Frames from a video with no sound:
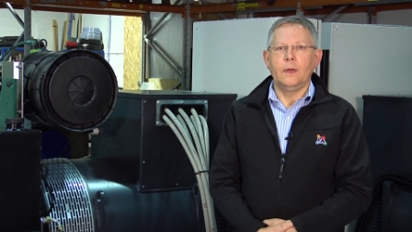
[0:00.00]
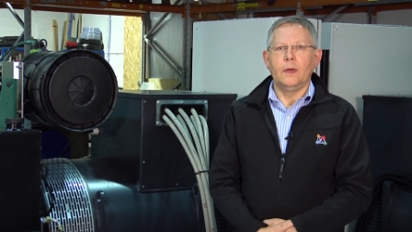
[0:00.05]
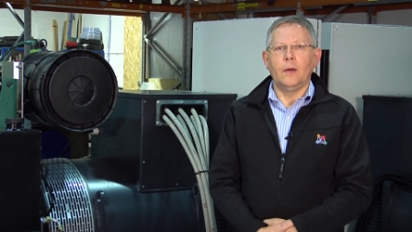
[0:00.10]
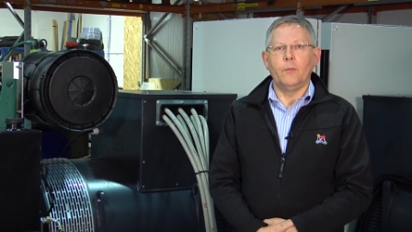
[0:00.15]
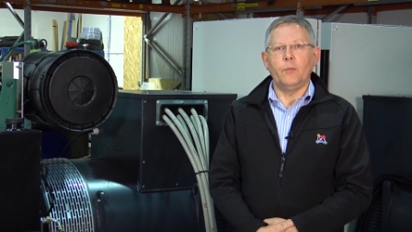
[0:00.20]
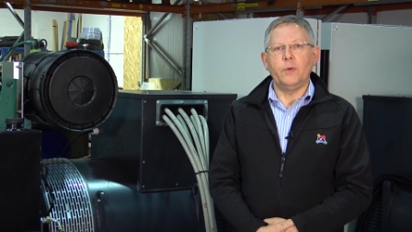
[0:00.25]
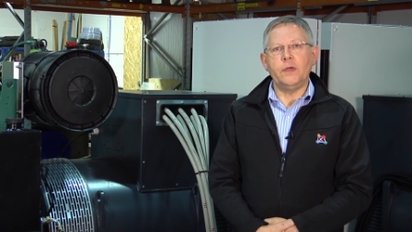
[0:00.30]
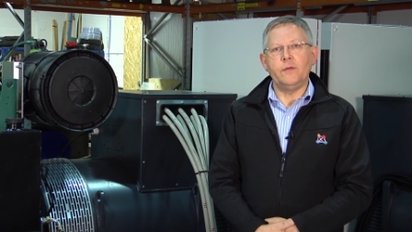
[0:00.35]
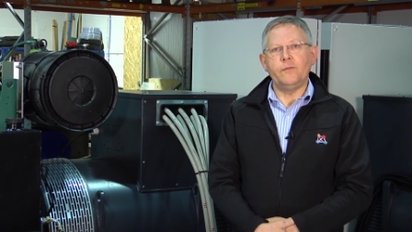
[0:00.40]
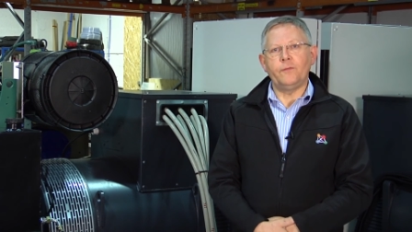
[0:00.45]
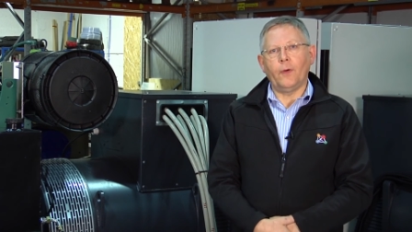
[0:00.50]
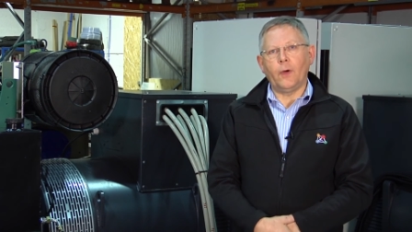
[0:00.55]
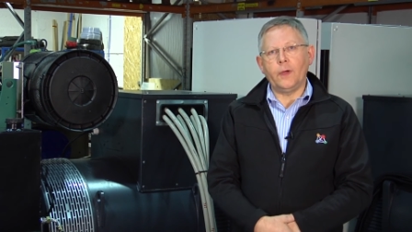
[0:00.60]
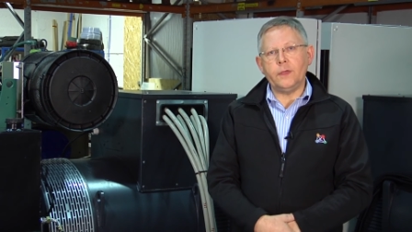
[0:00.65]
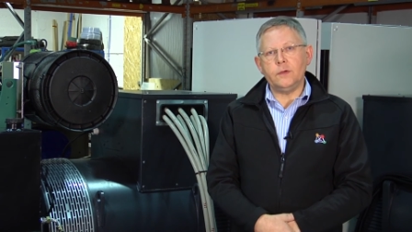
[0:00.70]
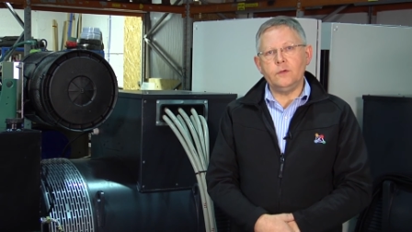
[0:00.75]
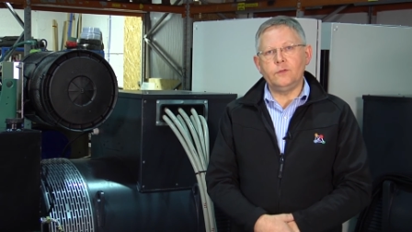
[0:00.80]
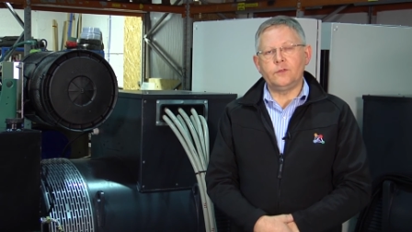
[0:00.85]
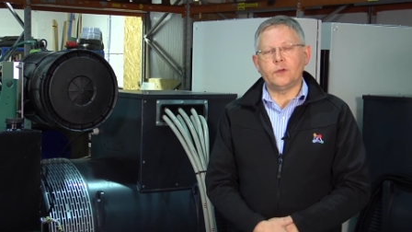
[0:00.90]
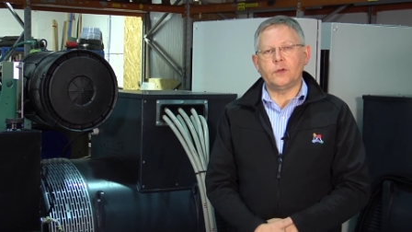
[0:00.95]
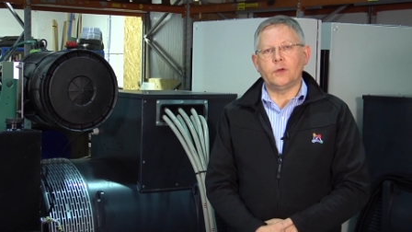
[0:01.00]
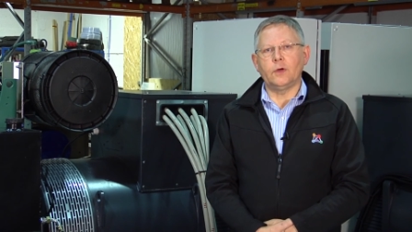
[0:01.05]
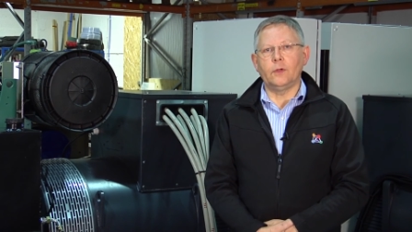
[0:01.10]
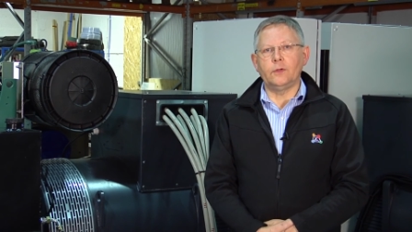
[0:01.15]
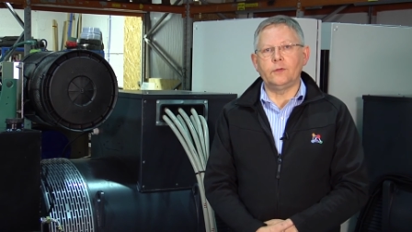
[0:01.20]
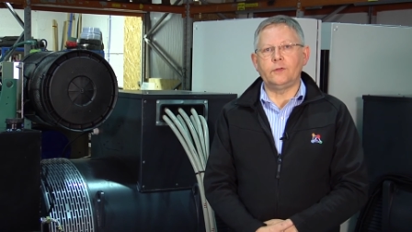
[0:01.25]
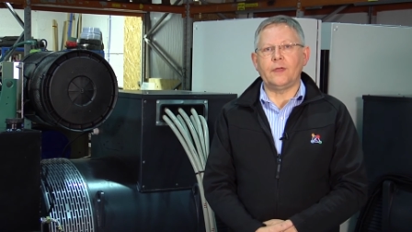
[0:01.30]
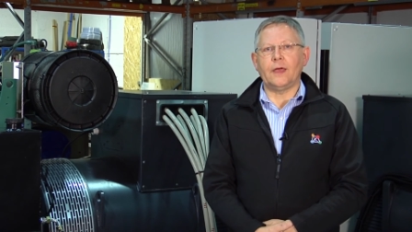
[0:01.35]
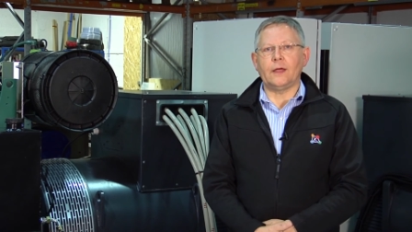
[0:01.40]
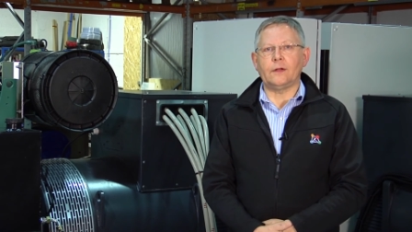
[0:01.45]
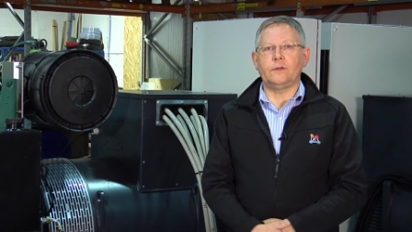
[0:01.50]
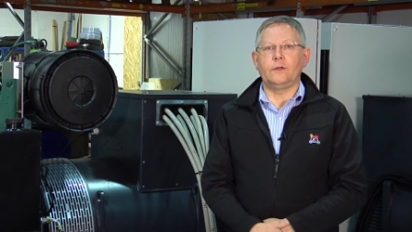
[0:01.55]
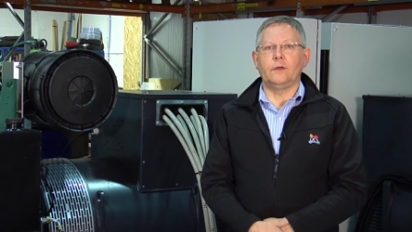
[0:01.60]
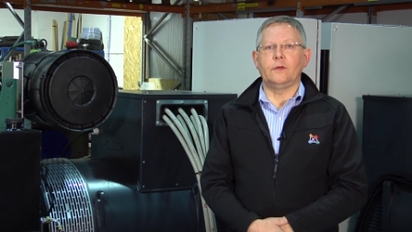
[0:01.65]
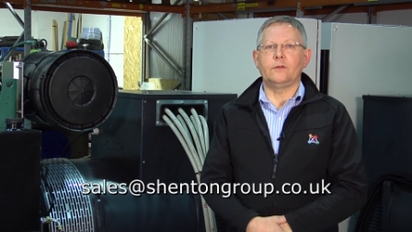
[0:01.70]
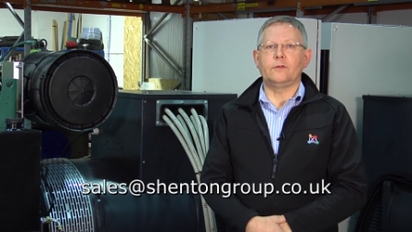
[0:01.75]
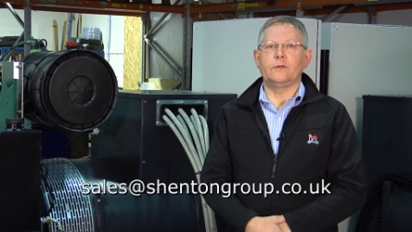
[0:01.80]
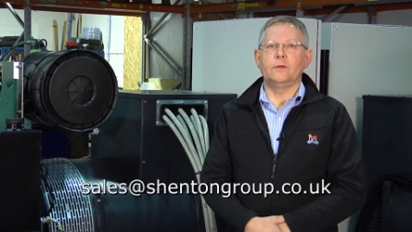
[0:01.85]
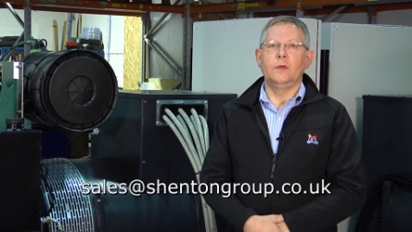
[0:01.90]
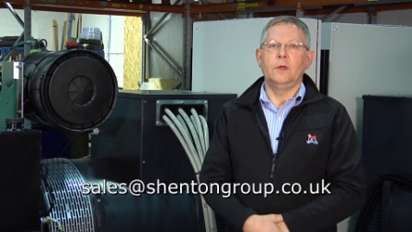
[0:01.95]
and we invite you to contact
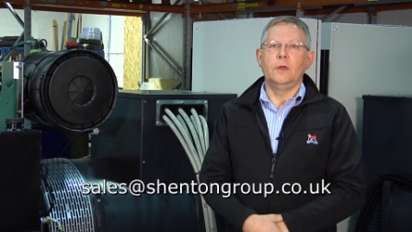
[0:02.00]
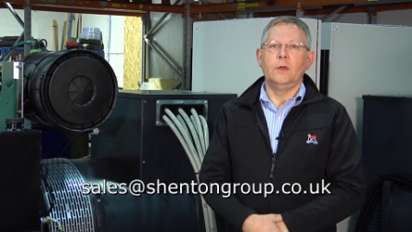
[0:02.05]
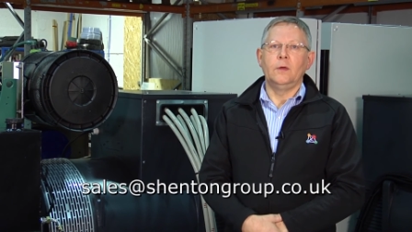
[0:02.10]
us